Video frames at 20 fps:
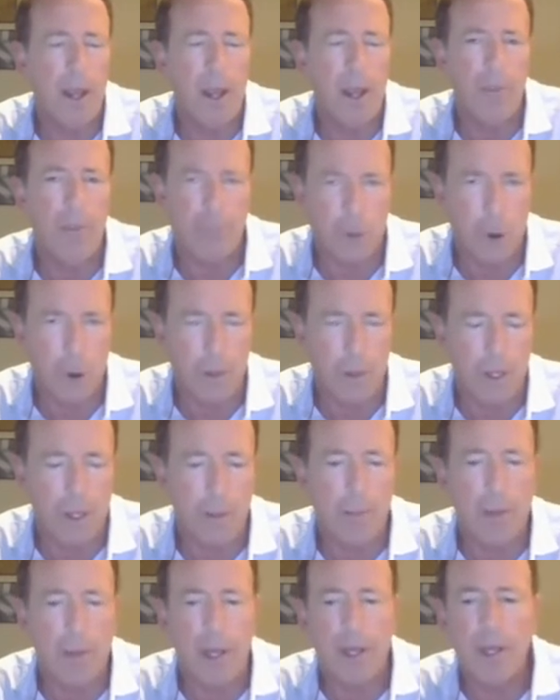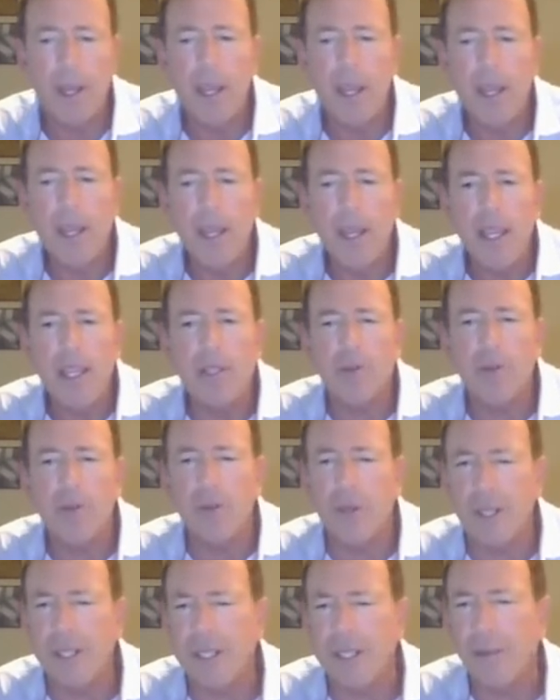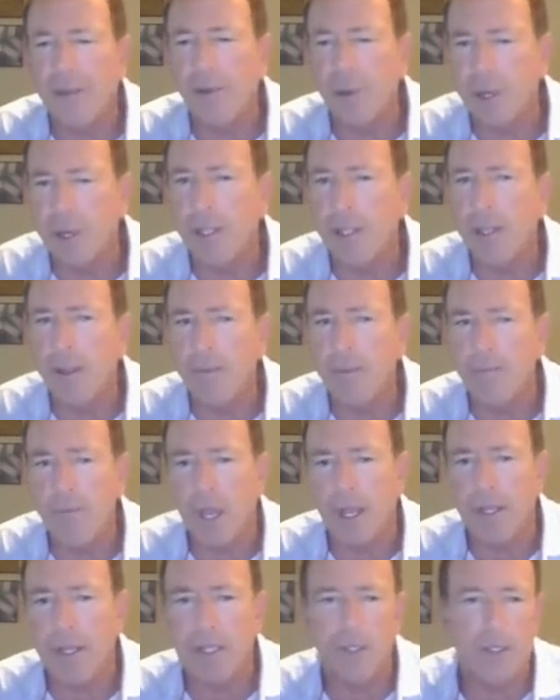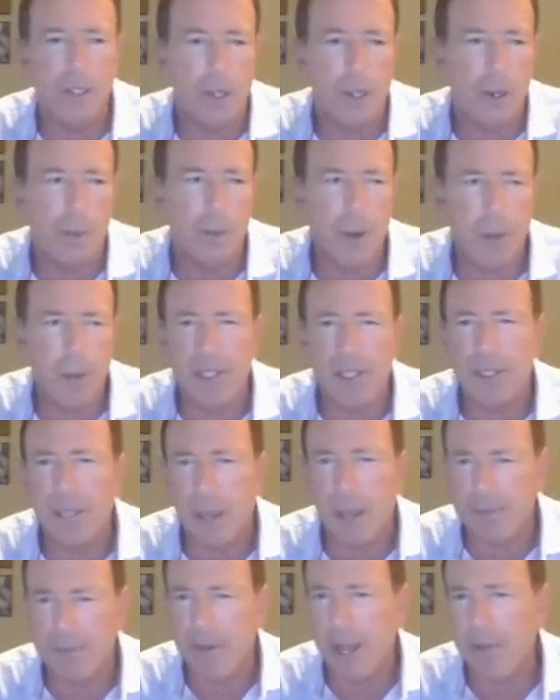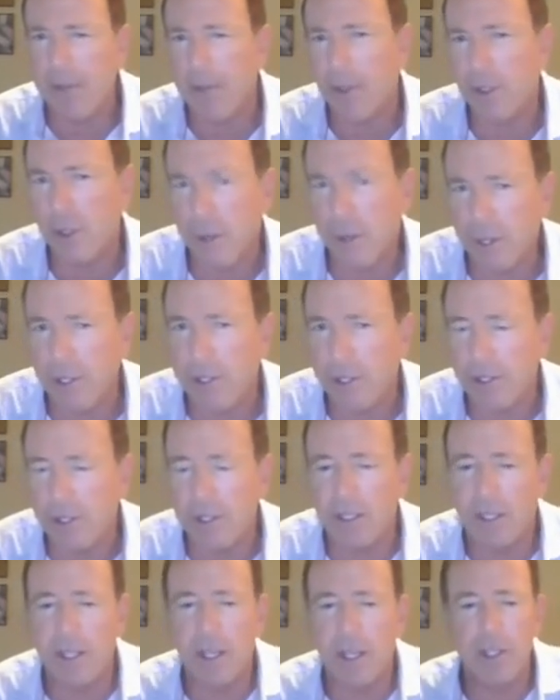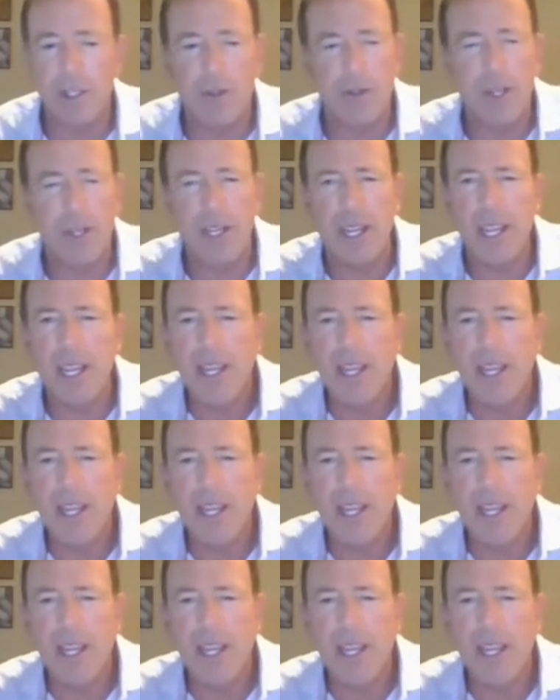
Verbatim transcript: uh, formula, but He's really, really uh, considered probably top five nutritionist in the country.